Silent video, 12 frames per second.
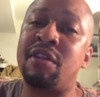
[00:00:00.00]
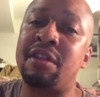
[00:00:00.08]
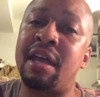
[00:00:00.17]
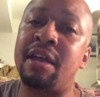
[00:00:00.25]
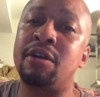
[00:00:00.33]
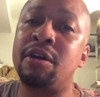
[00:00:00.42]
that
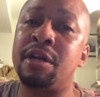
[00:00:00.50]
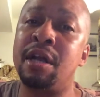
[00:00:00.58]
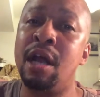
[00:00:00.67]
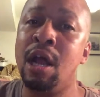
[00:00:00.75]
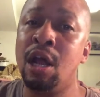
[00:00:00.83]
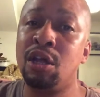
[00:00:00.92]
they could
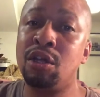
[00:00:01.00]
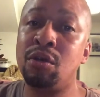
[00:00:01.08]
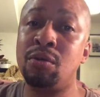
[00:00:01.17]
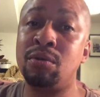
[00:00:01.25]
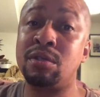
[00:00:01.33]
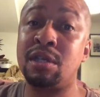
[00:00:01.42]

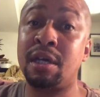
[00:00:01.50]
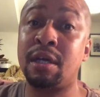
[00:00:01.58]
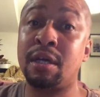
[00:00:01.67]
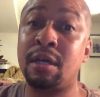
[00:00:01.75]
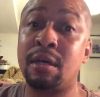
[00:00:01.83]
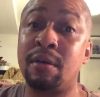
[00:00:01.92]
use
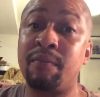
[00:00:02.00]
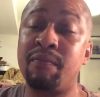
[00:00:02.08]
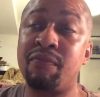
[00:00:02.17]
the